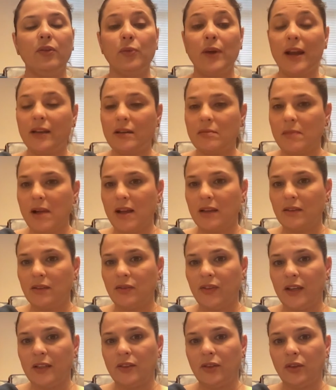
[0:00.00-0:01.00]
randomized
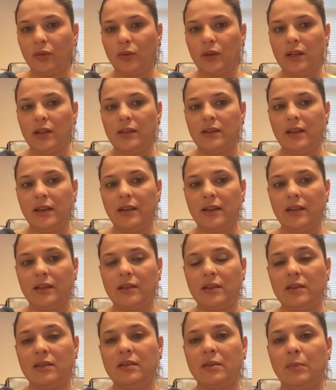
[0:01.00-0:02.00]
phase three data
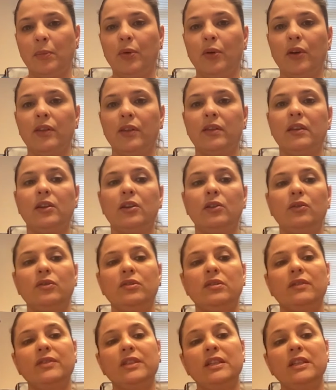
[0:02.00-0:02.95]
to support the use of